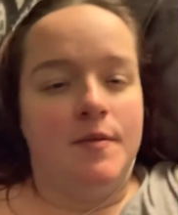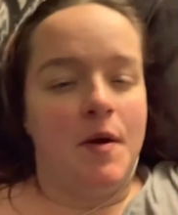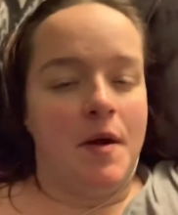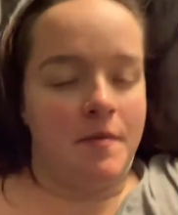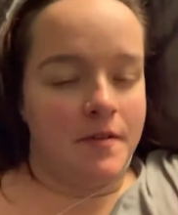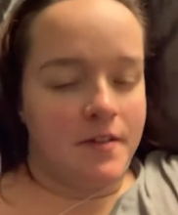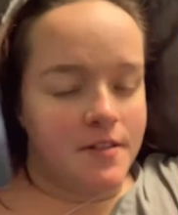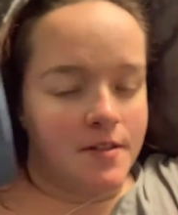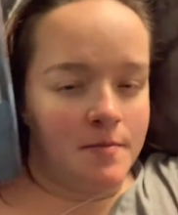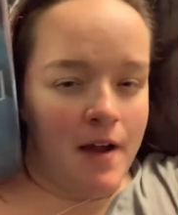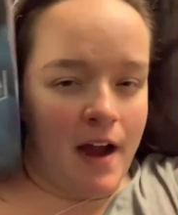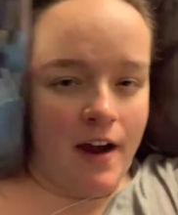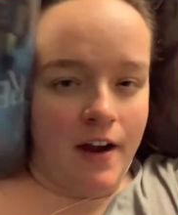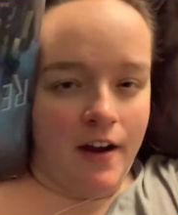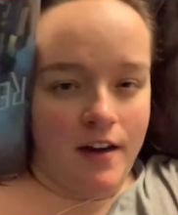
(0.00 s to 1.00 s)
by Marissa
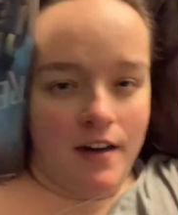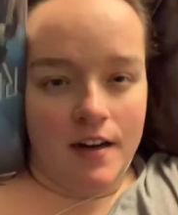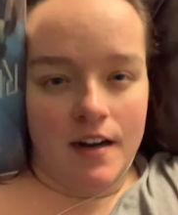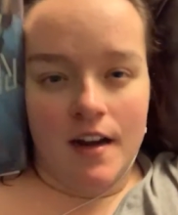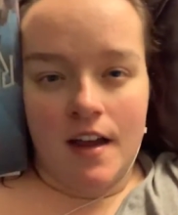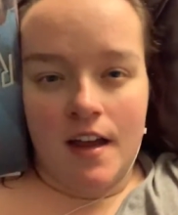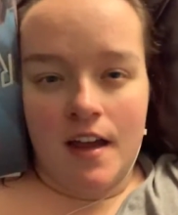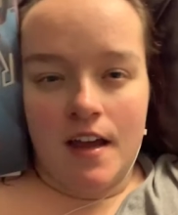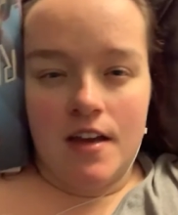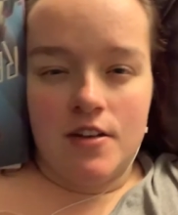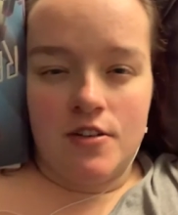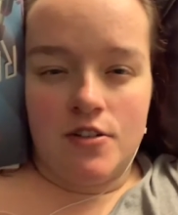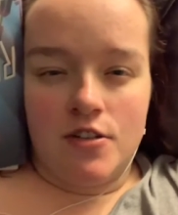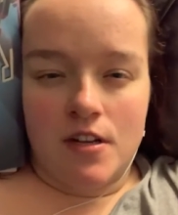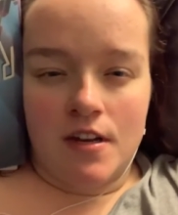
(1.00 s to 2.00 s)
Meyer
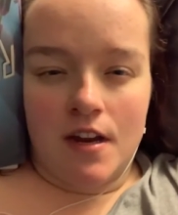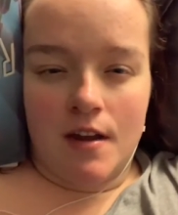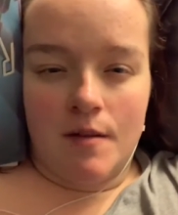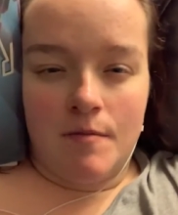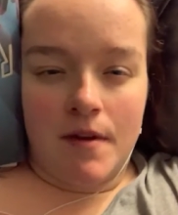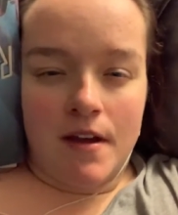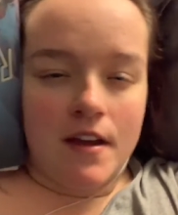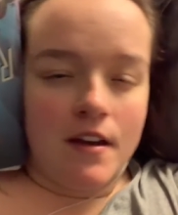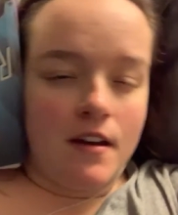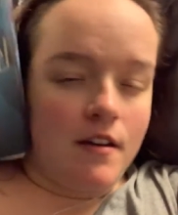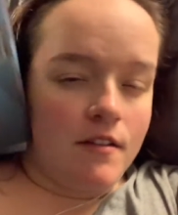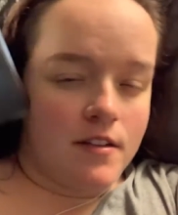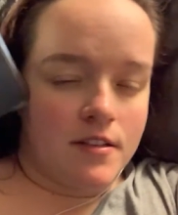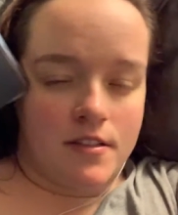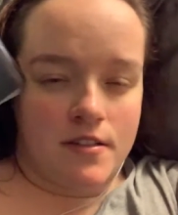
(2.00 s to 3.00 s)
I'm chilling out in bed.
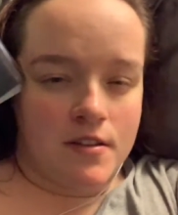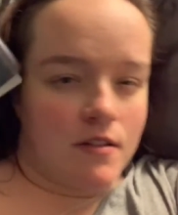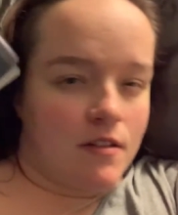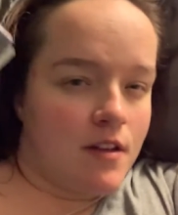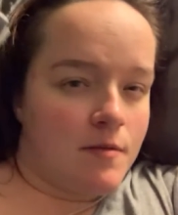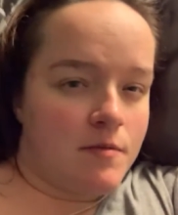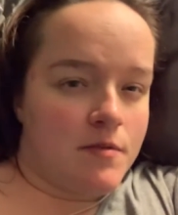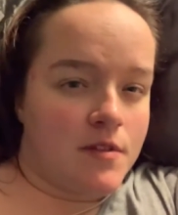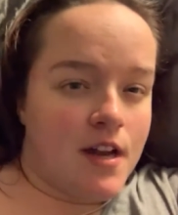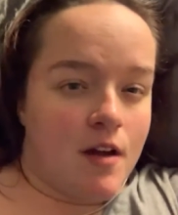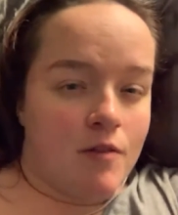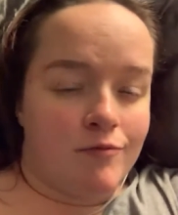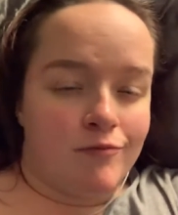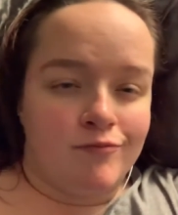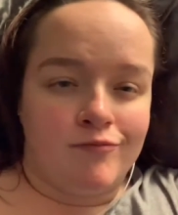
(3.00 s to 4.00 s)
Oh, that's totally upside
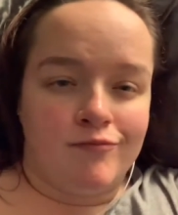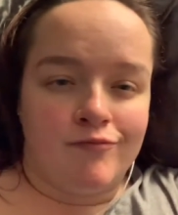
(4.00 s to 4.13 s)
down.